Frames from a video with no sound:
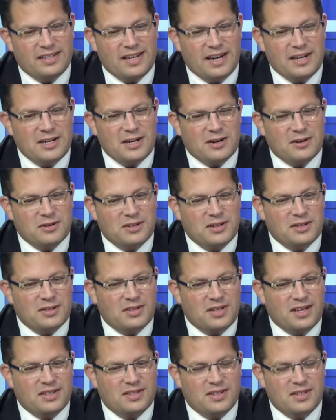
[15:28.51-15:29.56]
10 years as
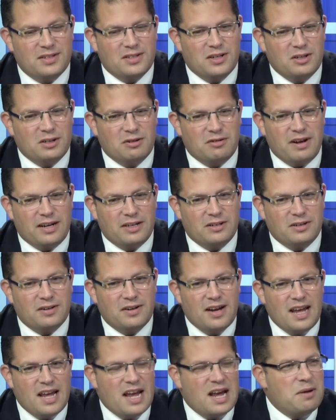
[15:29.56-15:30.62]
the assistant director
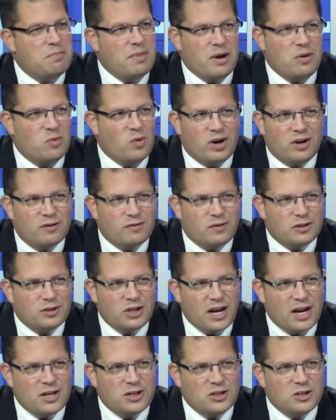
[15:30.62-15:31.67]
and made wonderful
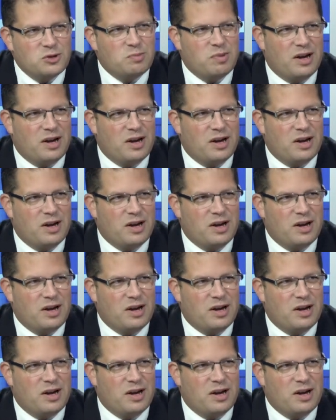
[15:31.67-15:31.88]
changes,